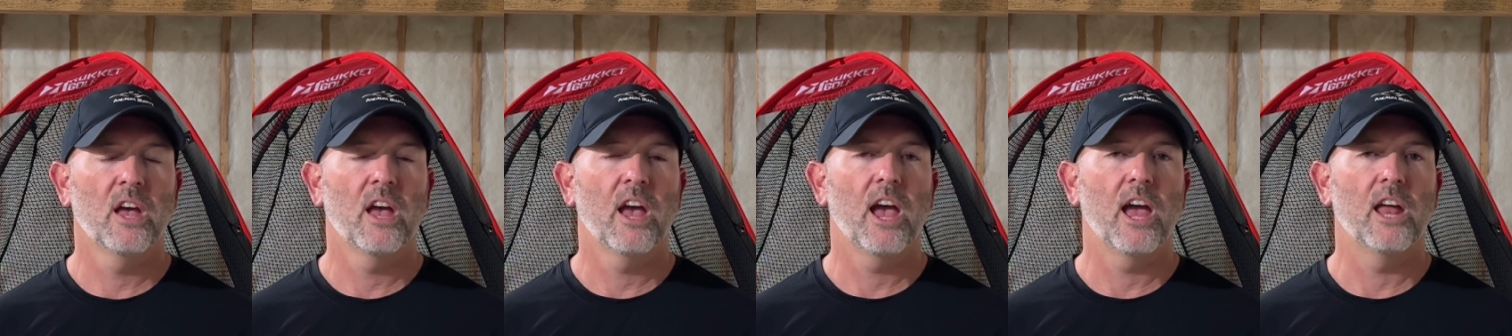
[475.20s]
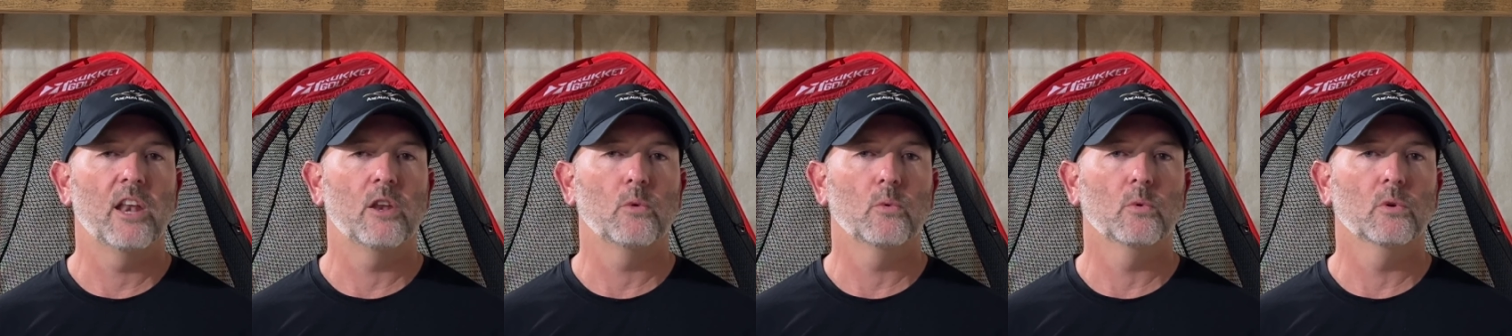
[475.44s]

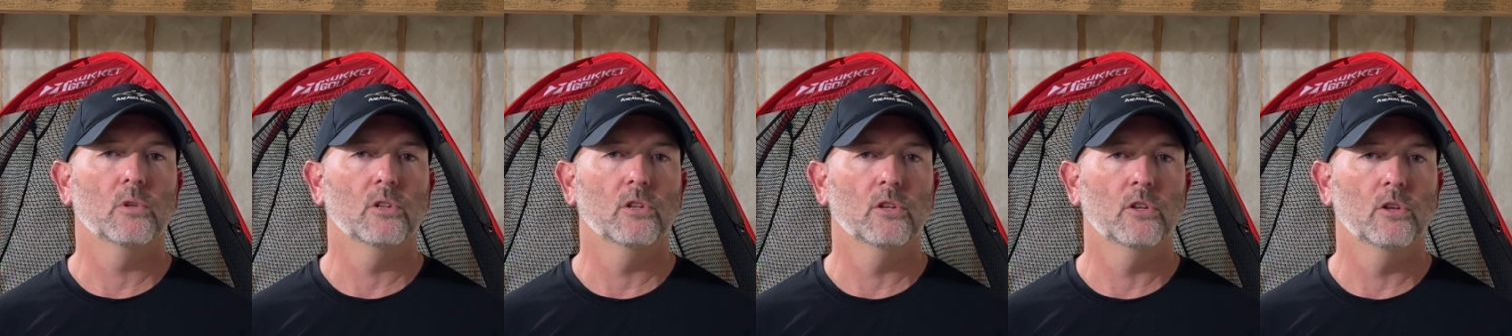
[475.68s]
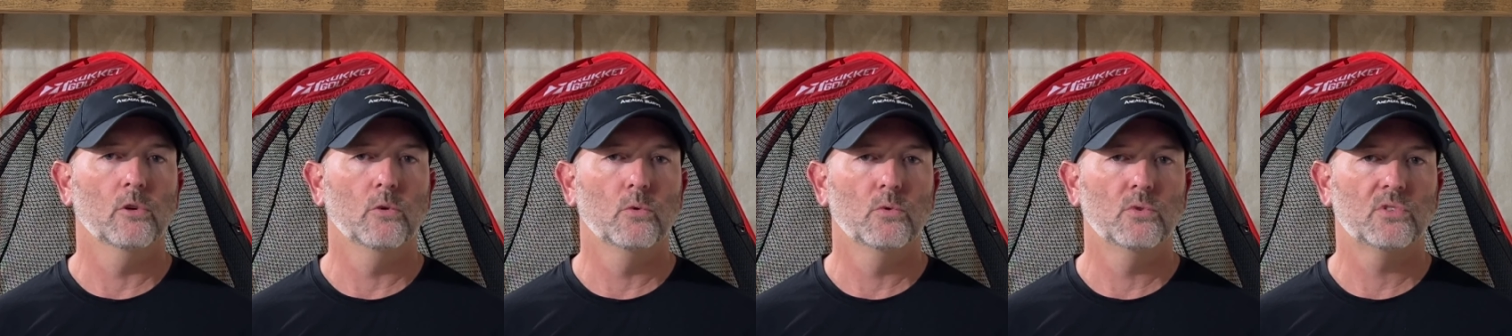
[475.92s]
and you will
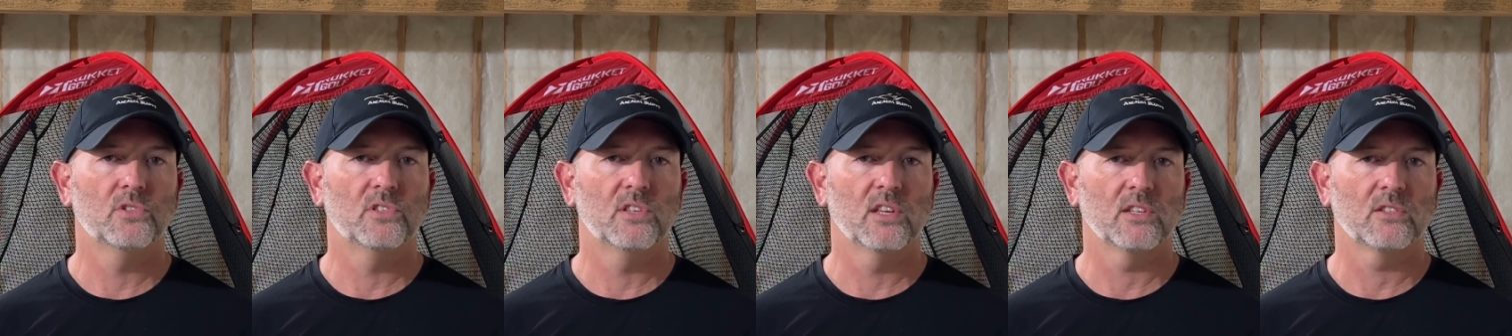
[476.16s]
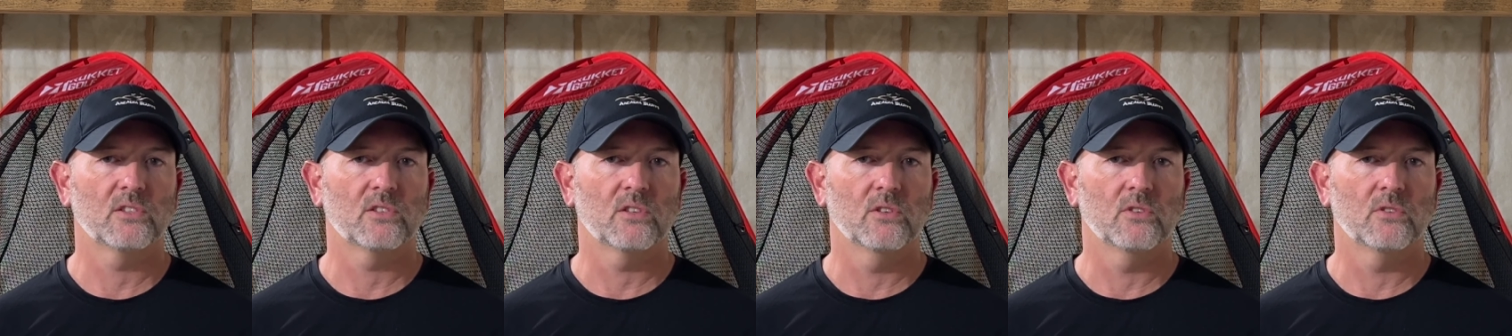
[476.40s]
lose
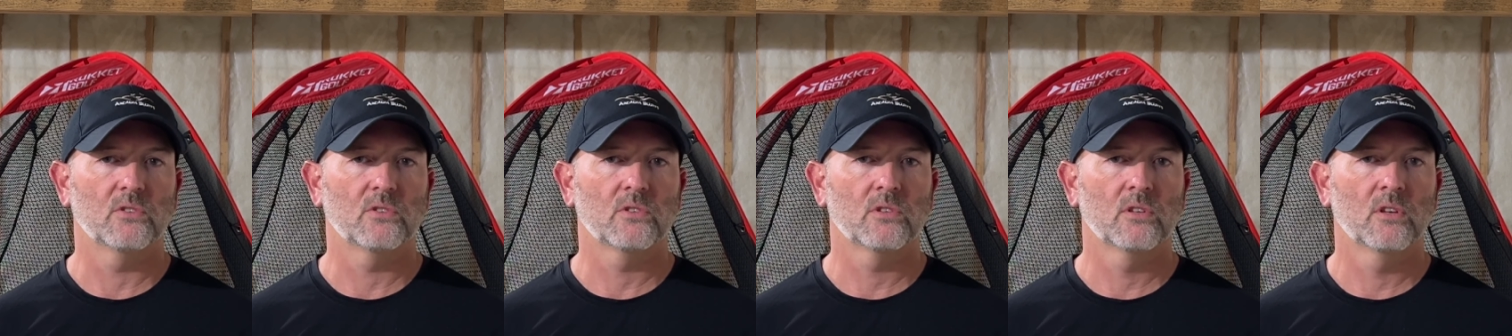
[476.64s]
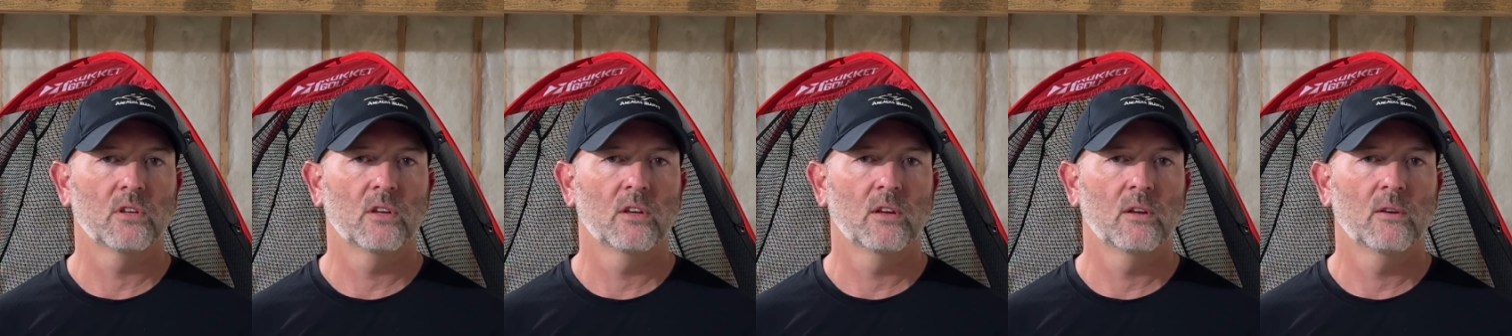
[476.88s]
distance.
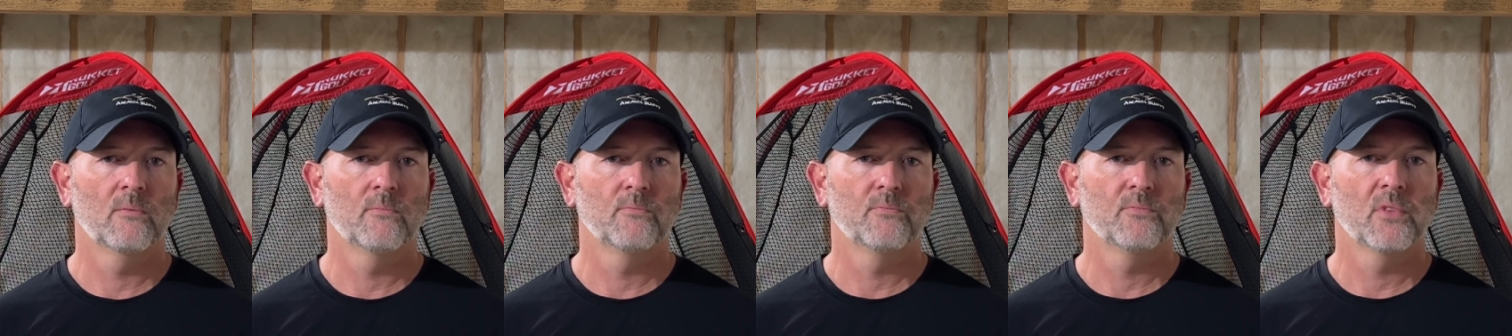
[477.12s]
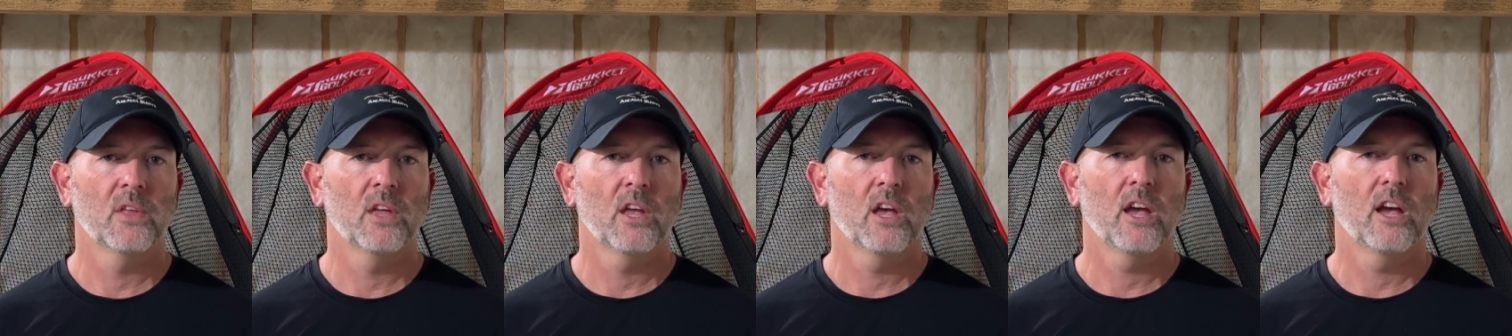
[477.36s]

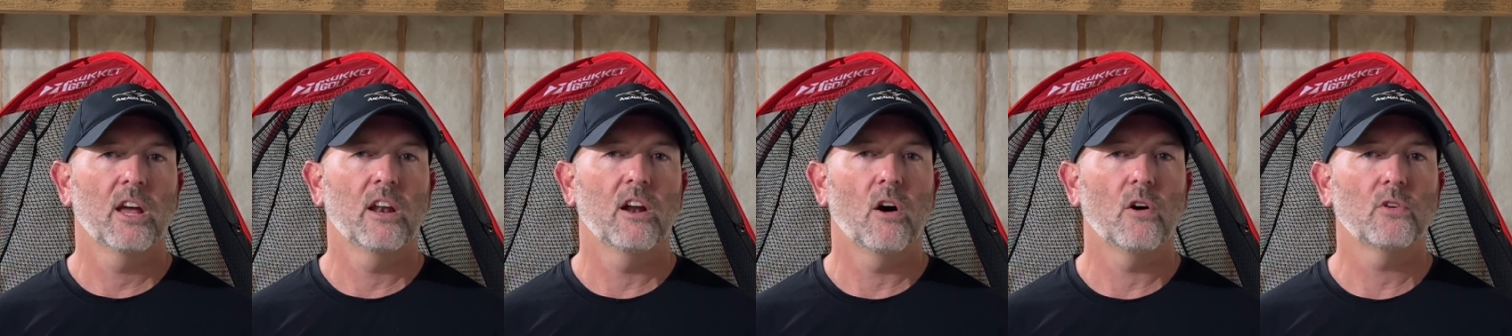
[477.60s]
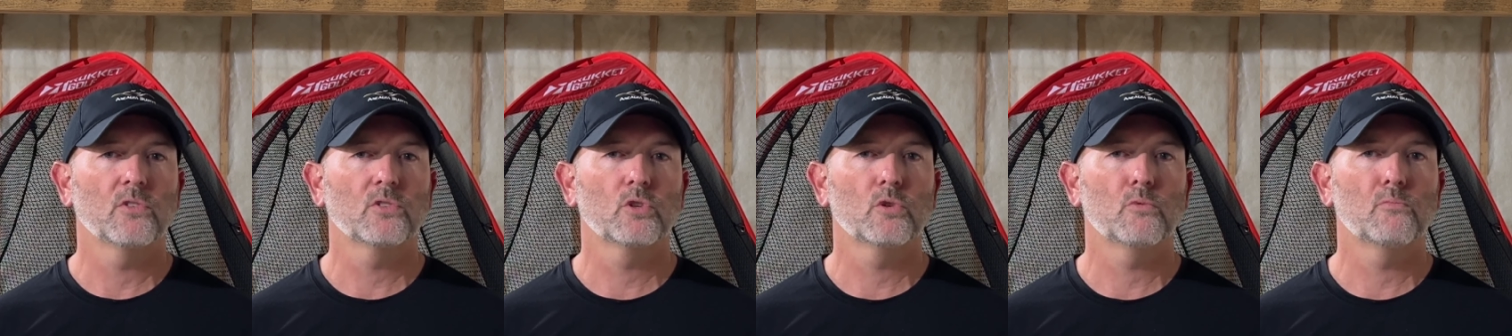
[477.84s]
It
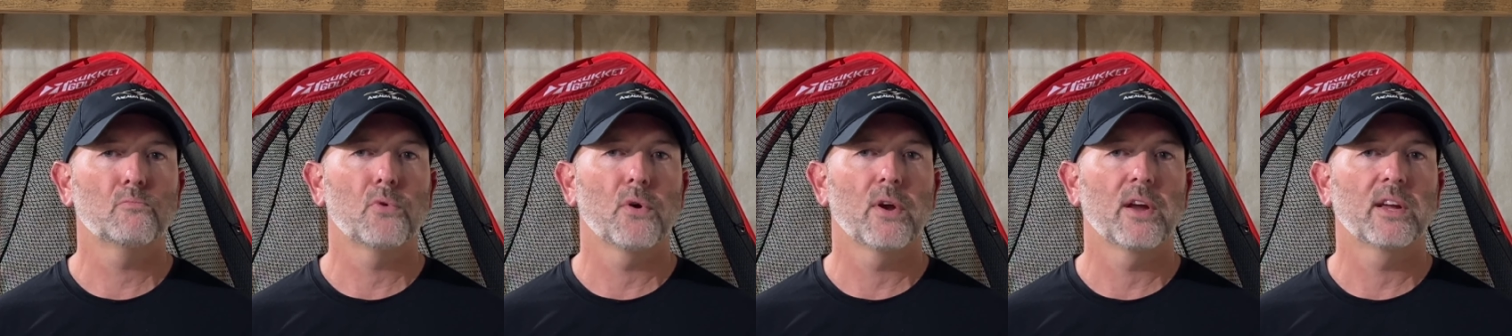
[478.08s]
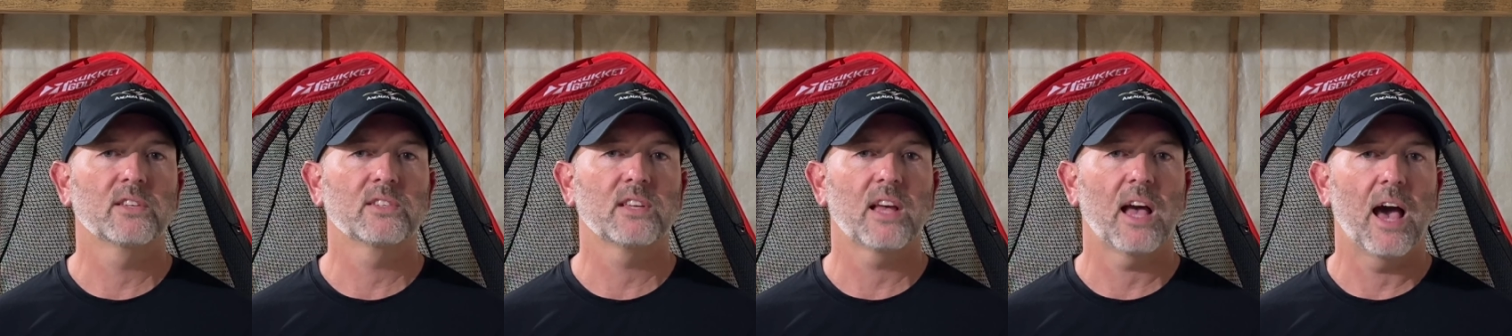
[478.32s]
also
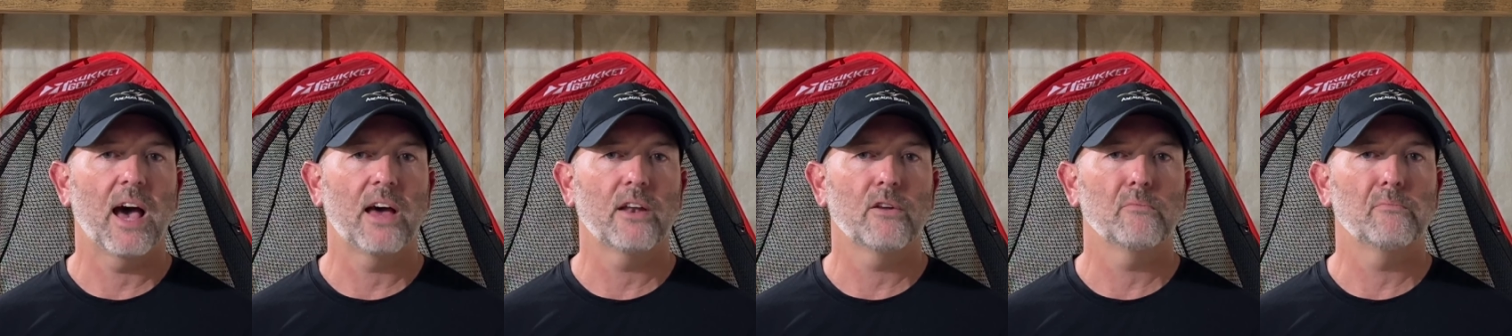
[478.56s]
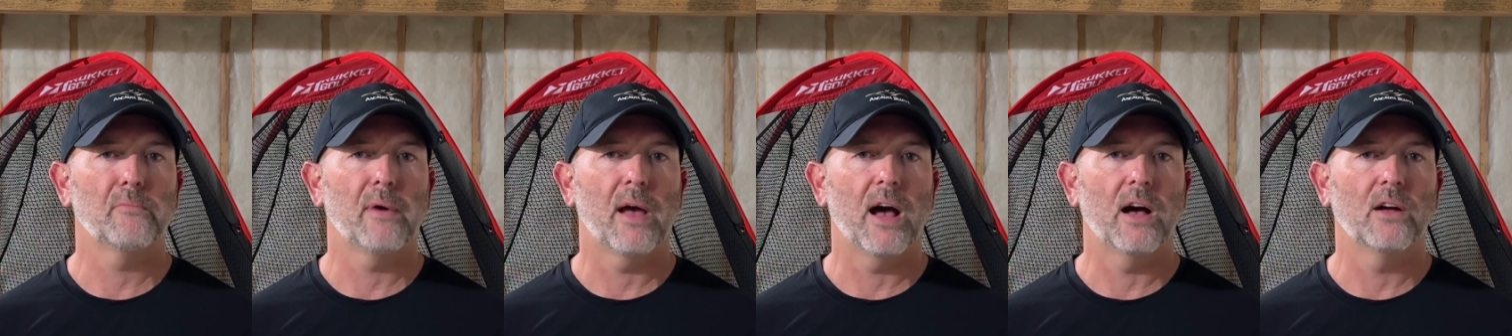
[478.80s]
brings out
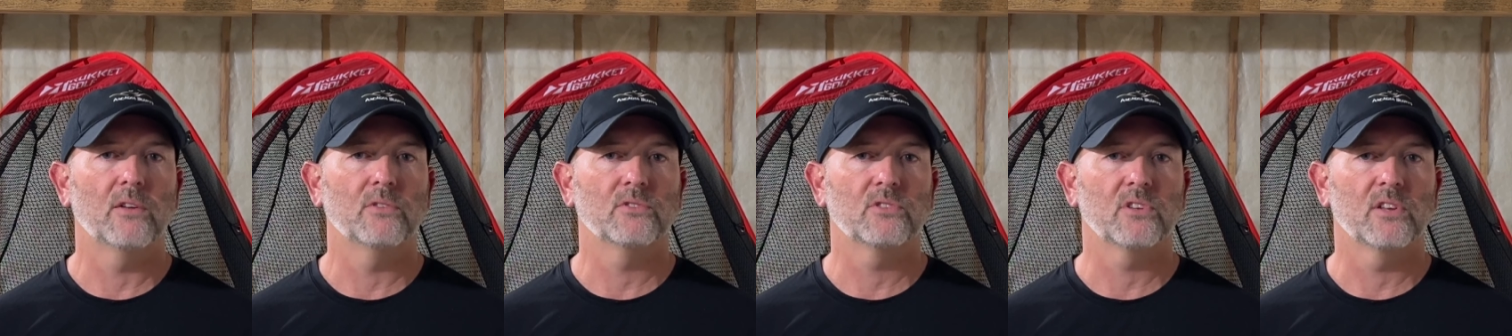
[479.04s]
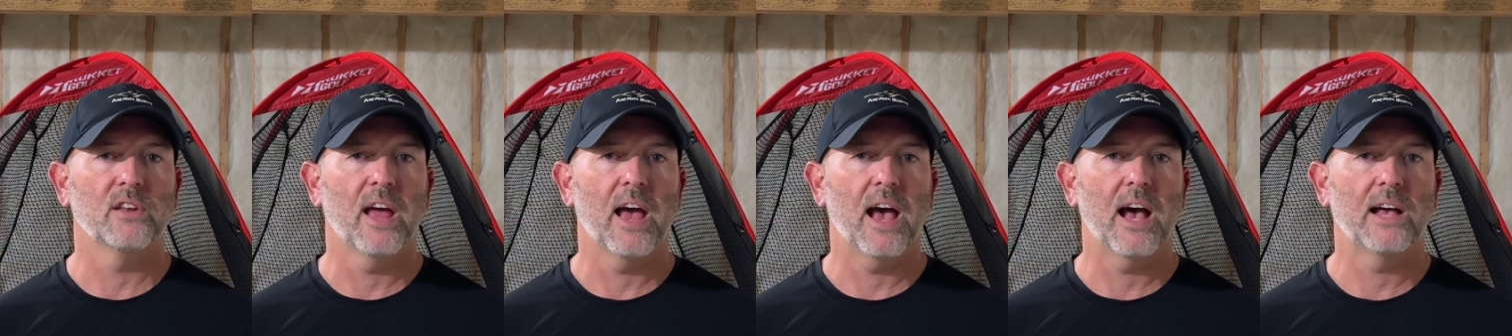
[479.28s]
of bounds
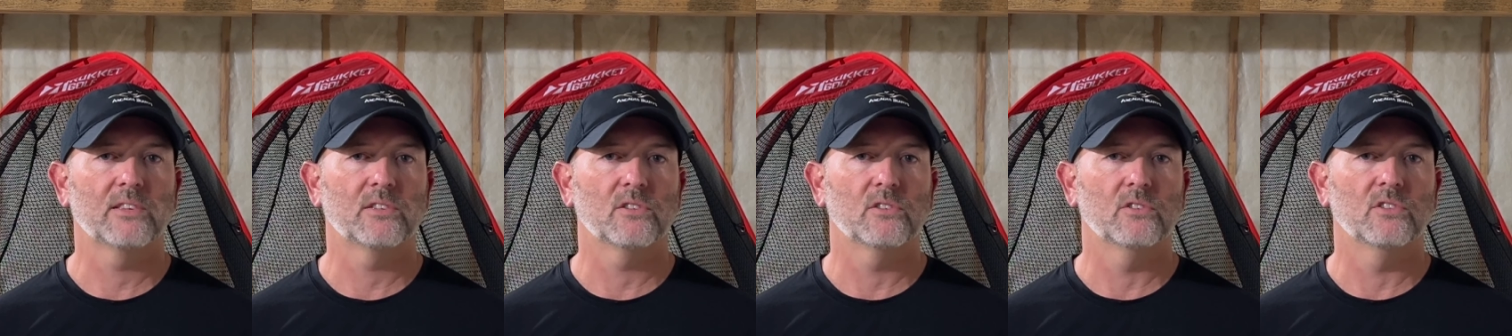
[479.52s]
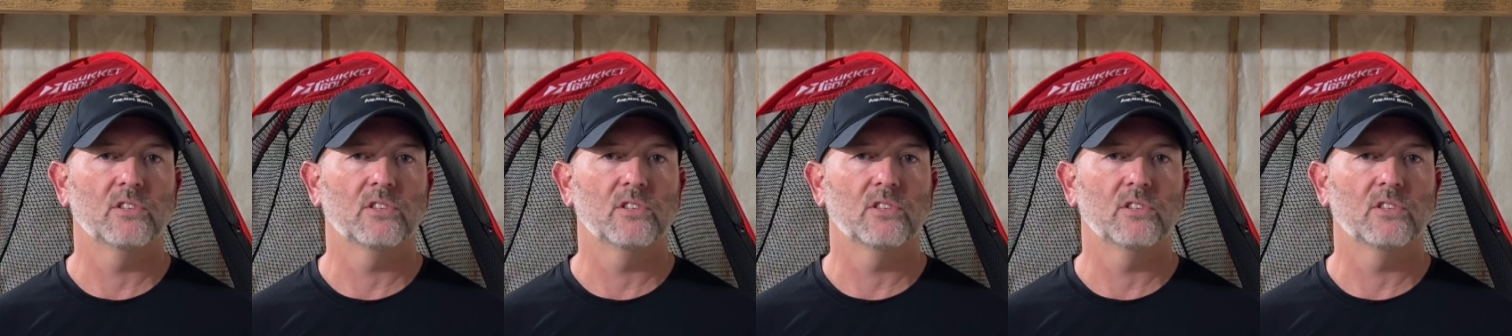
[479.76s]
and hazards